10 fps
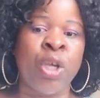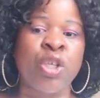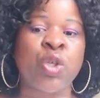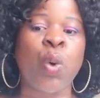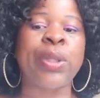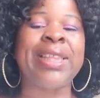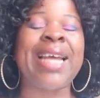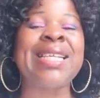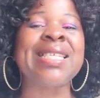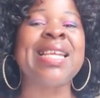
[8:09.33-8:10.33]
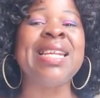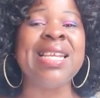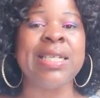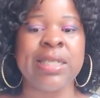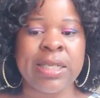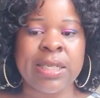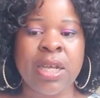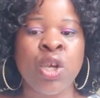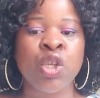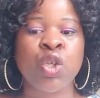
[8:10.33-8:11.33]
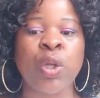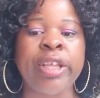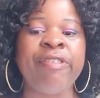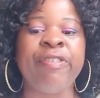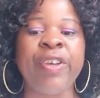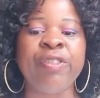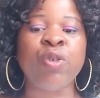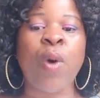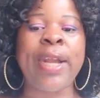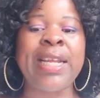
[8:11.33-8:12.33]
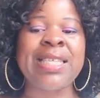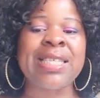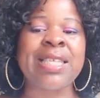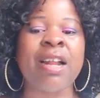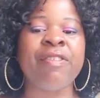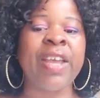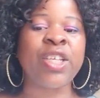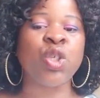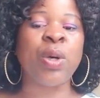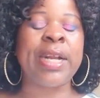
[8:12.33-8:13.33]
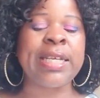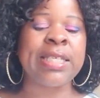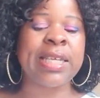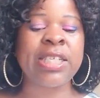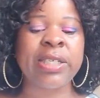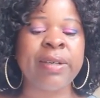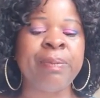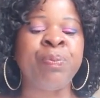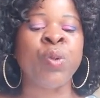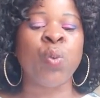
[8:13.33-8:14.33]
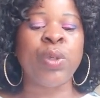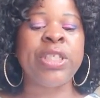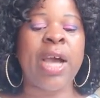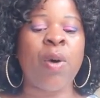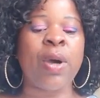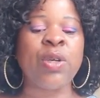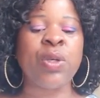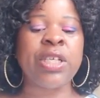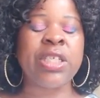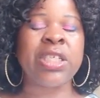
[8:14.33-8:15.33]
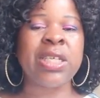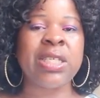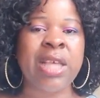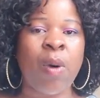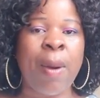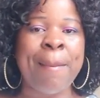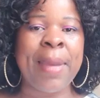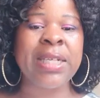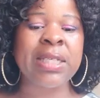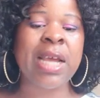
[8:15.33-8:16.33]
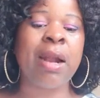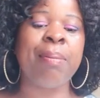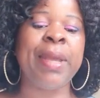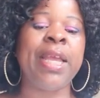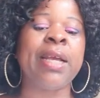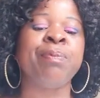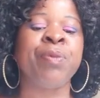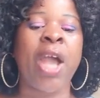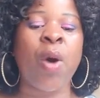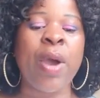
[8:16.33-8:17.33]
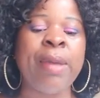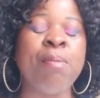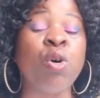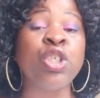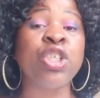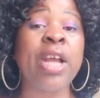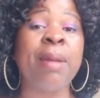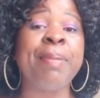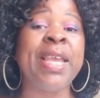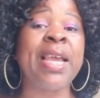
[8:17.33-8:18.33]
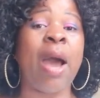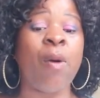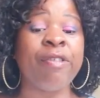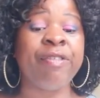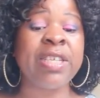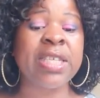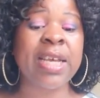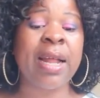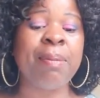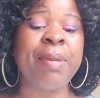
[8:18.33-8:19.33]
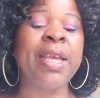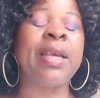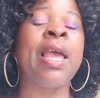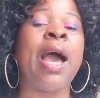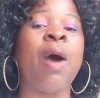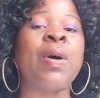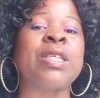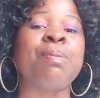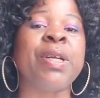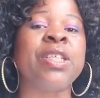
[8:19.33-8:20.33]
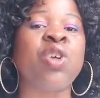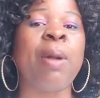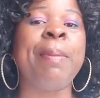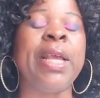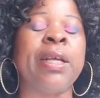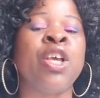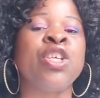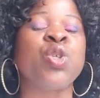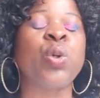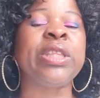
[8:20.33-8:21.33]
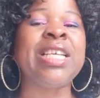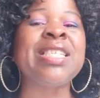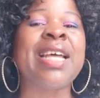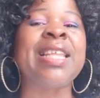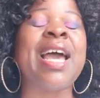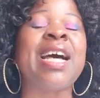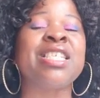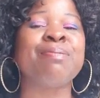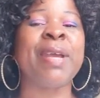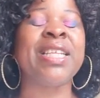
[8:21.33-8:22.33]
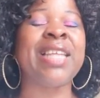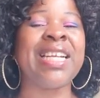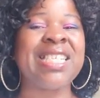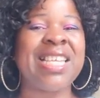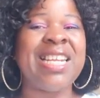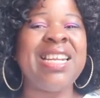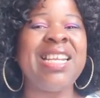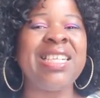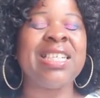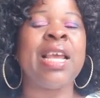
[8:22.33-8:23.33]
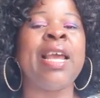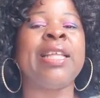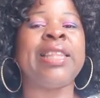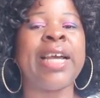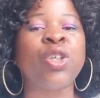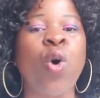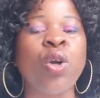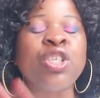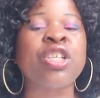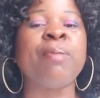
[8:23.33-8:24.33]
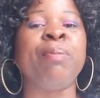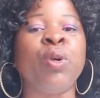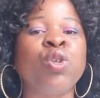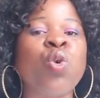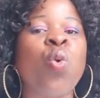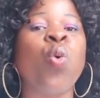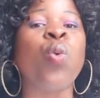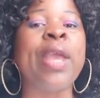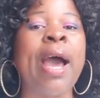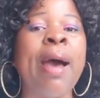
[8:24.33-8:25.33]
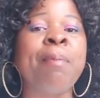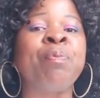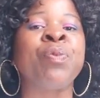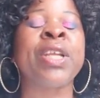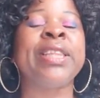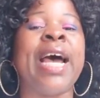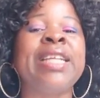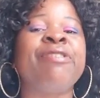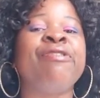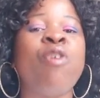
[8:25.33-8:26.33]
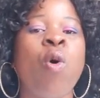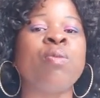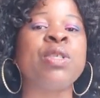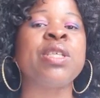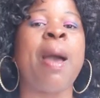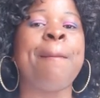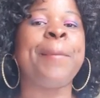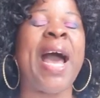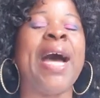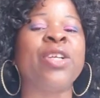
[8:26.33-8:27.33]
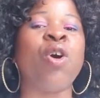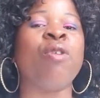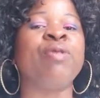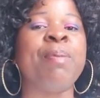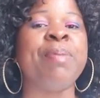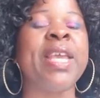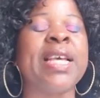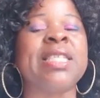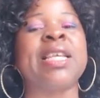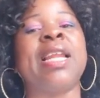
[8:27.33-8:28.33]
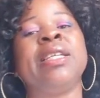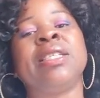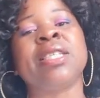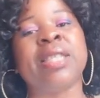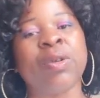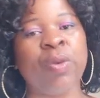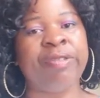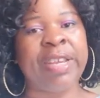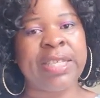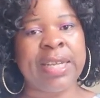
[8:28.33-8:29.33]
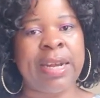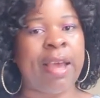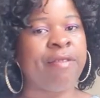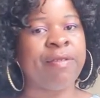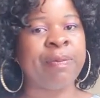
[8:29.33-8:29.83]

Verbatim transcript: so that is a need so the fifth one is self-actualization, which our is our mental being, our emotional being, our physical being, our spiritual being. So these are the aspect that is a need that contribute to who we are, that forms part of the biggest challenges that we face in life.